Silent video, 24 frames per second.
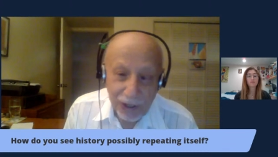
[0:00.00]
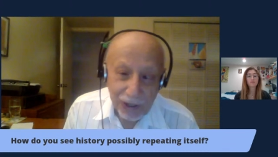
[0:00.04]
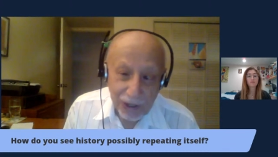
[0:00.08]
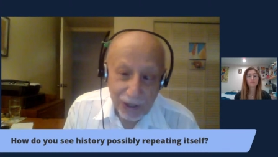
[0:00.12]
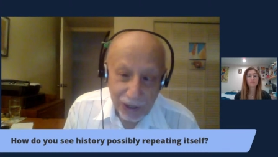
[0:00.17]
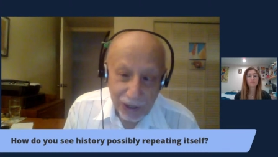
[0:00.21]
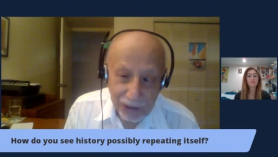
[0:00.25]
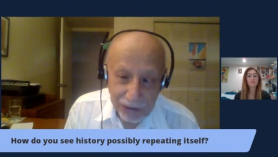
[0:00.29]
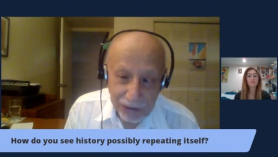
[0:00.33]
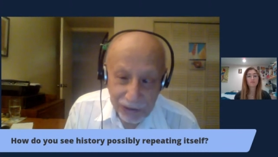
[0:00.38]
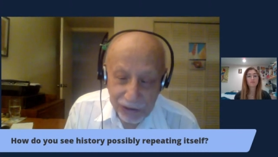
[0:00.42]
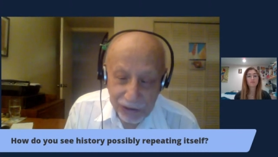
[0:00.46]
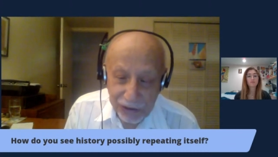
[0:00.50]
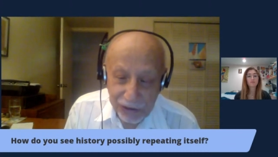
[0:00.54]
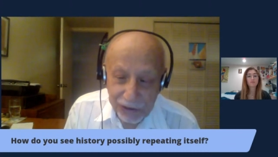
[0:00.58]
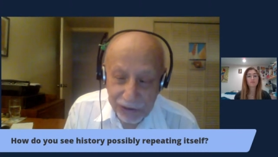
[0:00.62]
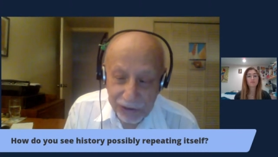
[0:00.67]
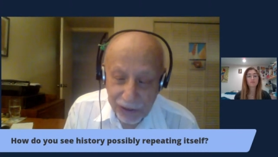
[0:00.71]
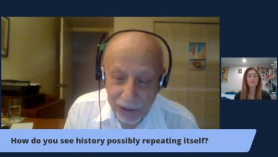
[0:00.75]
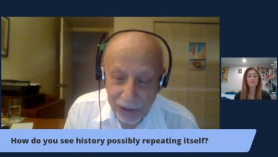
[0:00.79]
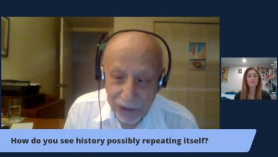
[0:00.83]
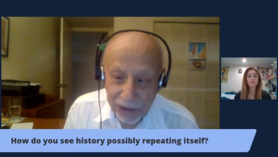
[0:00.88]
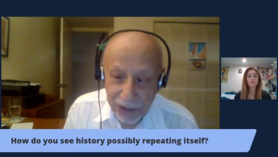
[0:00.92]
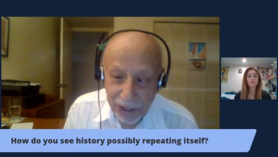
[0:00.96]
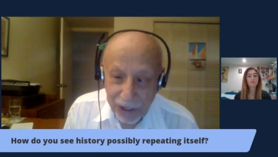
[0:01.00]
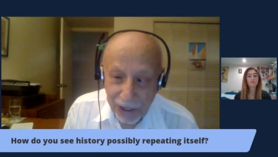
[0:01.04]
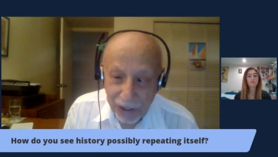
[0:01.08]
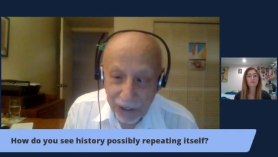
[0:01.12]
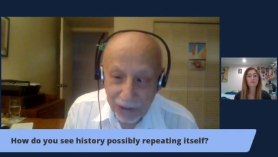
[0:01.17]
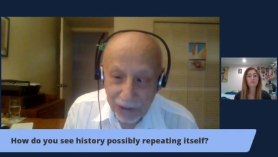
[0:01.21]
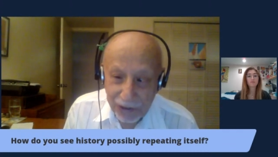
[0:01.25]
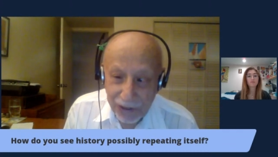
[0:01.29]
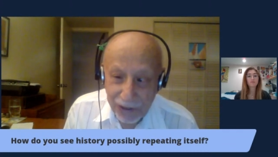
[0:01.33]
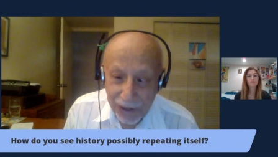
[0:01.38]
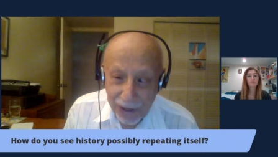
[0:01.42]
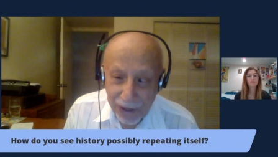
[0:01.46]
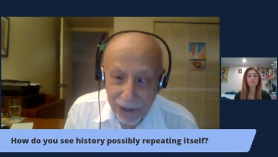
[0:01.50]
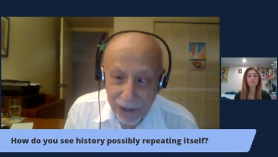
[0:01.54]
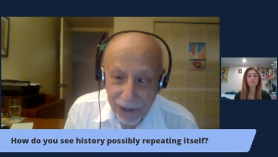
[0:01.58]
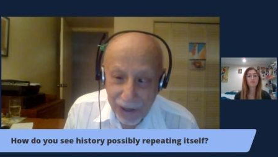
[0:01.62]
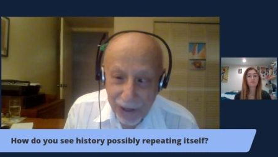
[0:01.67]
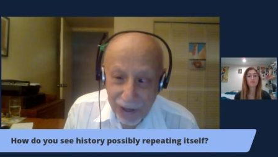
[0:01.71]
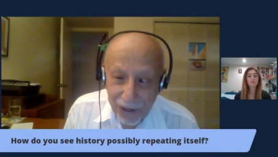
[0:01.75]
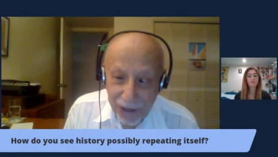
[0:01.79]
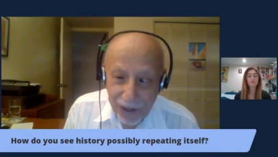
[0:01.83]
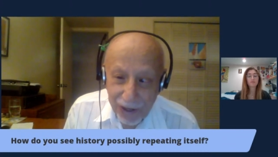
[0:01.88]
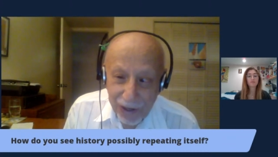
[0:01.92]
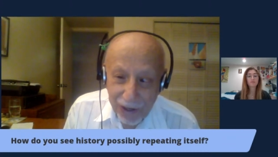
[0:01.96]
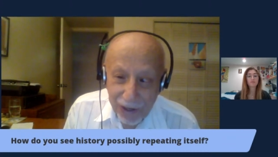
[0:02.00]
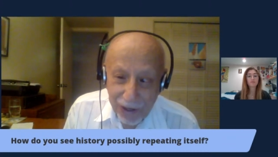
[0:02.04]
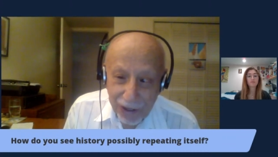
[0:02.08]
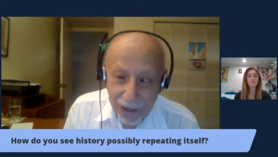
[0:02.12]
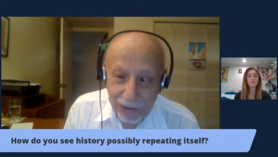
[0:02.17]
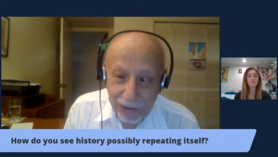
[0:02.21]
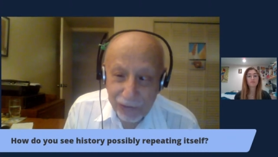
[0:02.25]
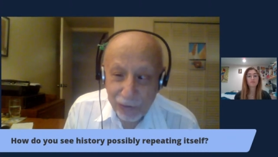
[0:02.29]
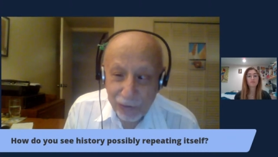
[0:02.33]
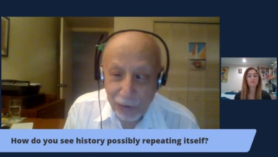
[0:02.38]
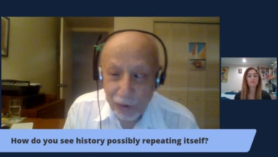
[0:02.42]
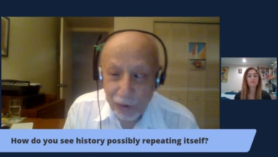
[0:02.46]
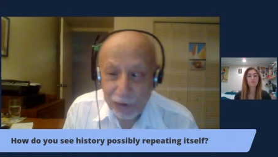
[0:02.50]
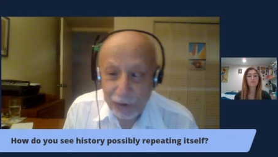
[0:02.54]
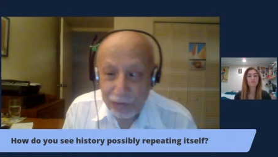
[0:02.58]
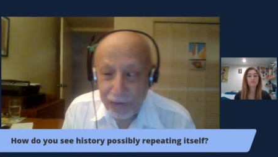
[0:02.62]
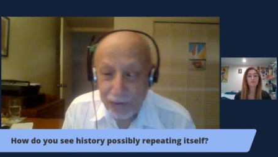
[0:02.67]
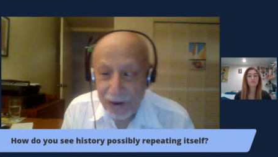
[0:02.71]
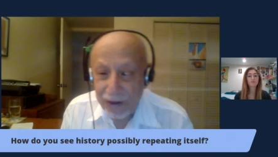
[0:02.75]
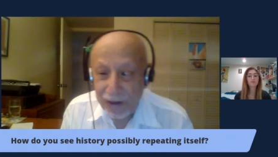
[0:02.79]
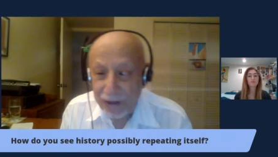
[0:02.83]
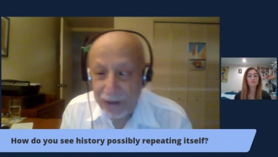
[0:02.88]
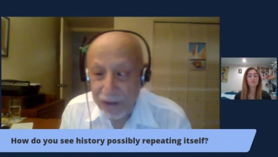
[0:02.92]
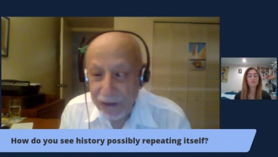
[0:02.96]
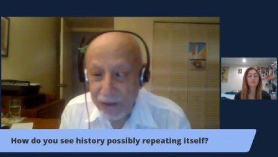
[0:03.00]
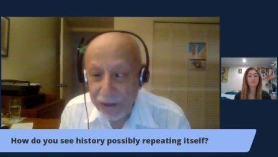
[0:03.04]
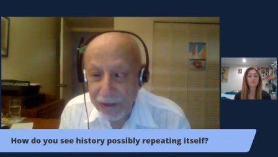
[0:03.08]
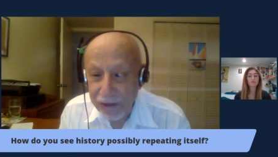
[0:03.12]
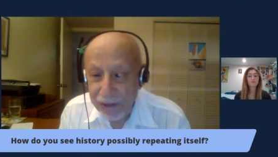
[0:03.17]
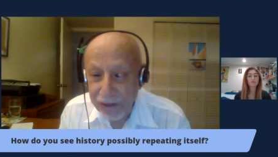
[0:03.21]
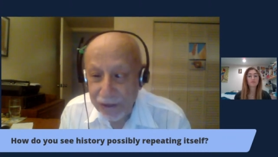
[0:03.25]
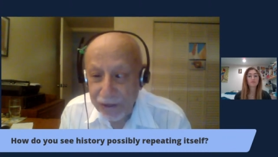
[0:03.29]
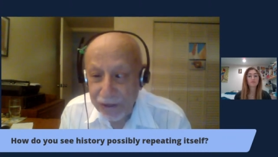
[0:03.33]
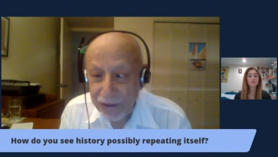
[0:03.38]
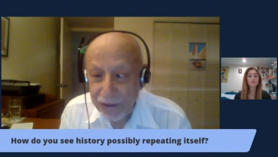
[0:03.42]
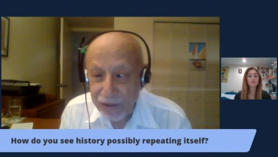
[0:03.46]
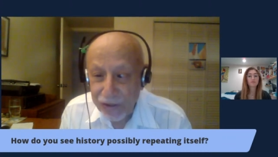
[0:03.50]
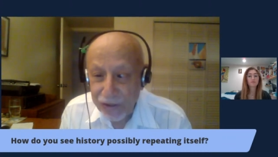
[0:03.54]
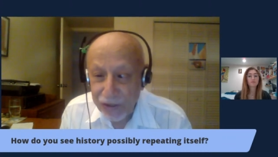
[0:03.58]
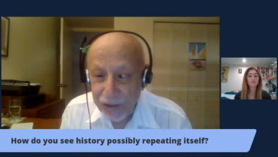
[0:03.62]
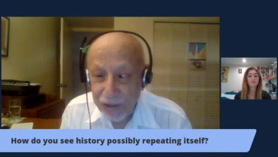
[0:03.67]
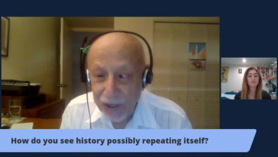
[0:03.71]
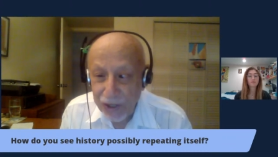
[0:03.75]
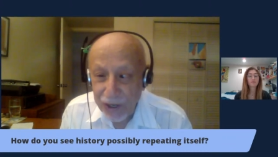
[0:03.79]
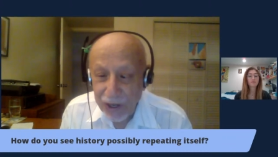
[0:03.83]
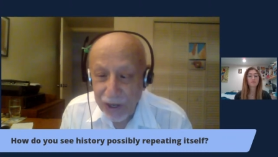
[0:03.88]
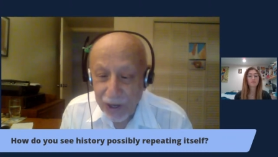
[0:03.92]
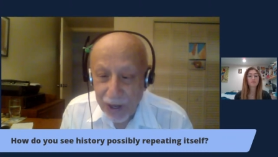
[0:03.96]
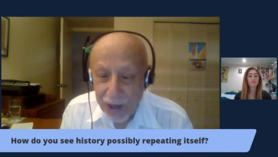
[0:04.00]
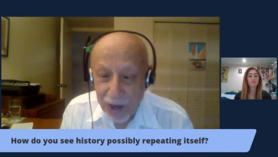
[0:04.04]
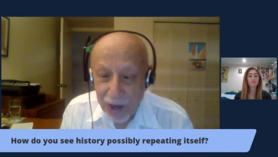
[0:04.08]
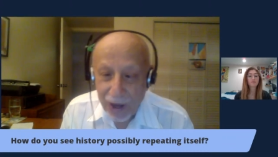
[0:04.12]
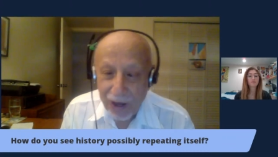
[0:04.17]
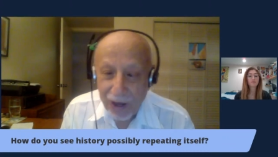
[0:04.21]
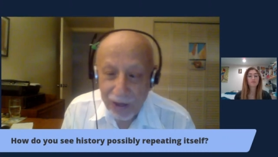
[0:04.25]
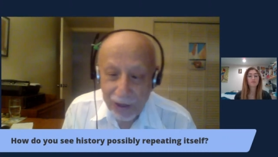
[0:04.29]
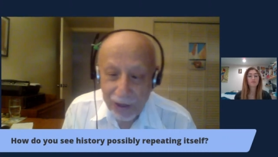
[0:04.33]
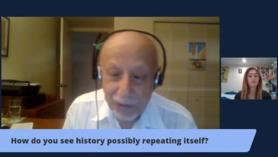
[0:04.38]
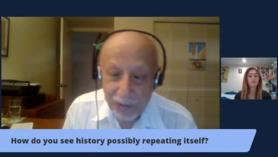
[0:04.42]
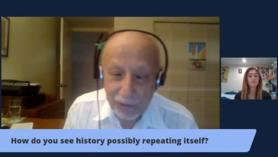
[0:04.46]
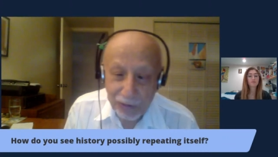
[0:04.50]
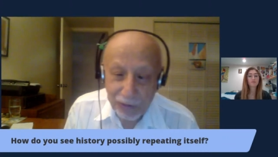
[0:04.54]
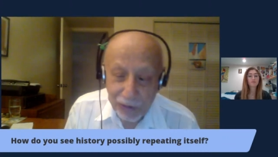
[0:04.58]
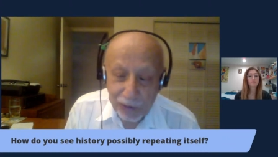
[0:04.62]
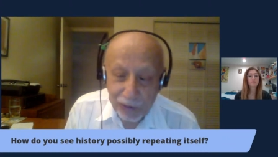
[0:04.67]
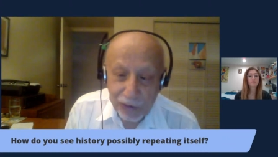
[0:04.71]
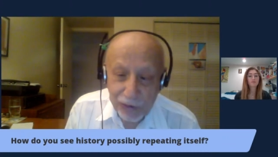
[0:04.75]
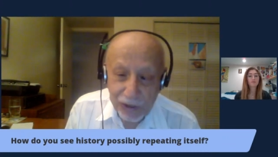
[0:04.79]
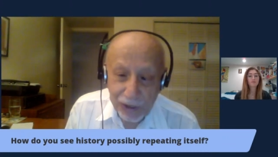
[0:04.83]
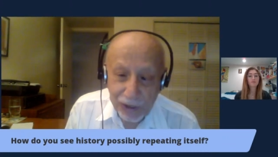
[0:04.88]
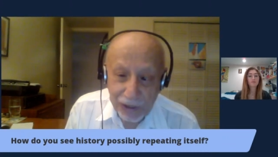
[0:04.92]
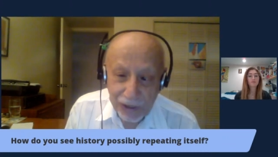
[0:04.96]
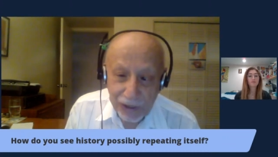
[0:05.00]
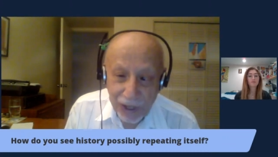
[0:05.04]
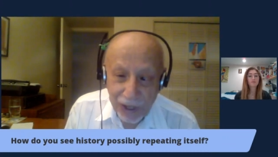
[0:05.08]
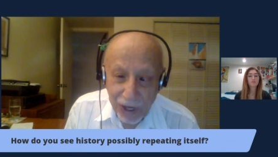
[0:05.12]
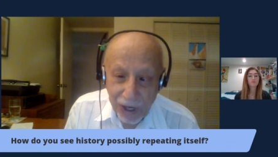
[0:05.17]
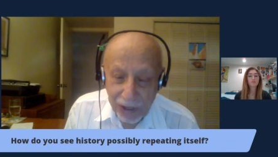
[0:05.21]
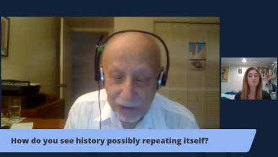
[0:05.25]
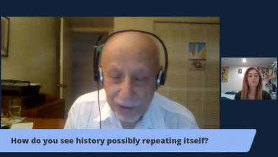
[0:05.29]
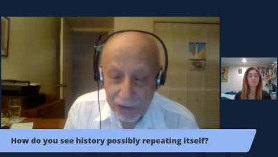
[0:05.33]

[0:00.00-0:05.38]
and did it again. And for 20 years, I am doing that.